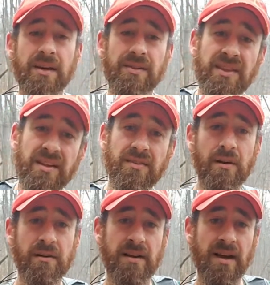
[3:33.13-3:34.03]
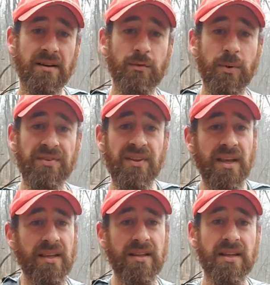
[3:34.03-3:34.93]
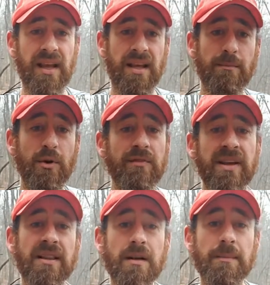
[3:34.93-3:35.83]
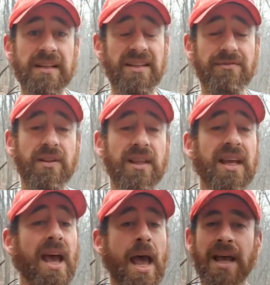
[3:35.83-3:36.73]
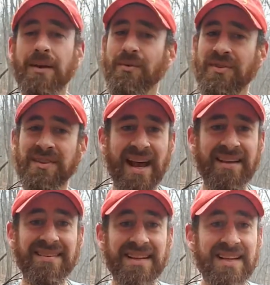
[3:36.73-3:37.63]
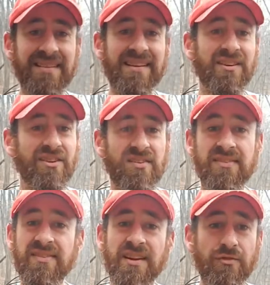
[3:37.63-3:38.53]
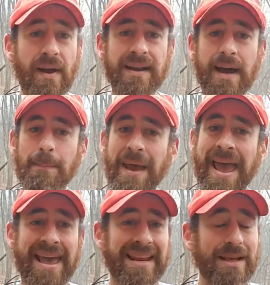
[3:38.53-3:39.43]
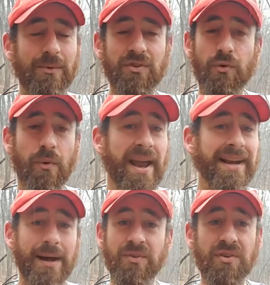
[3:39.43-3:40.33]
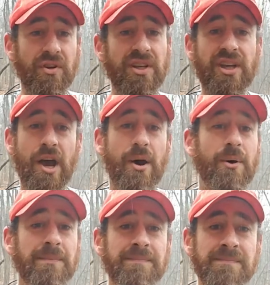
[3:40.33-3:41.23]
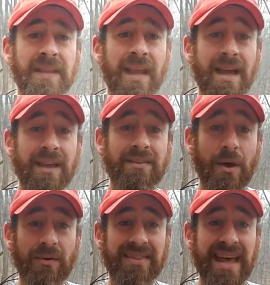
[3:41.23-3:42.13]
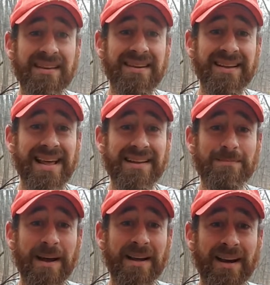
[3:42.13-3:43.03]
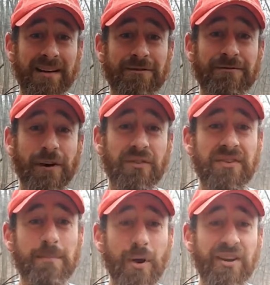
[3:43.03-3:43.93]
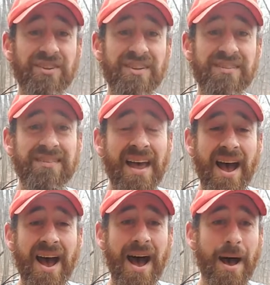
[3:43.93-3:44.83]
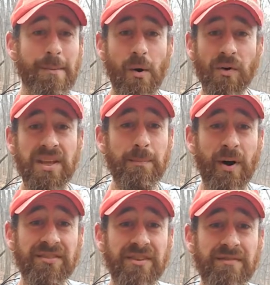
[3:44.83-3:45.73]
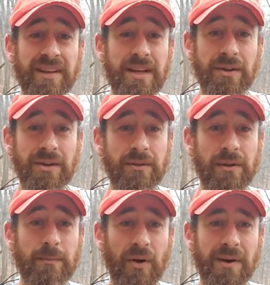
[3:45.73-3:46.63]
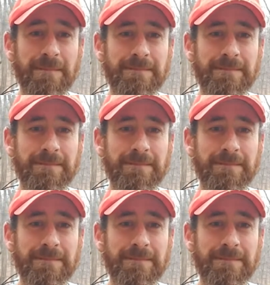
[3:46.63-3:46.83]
things are kind of twisting and moving a little bit differently. It was nice and easy to just cinch right up, and it was great. I was good to go. So that's it. That's my kind of first impressions. Keep watching the video and you'll learn more.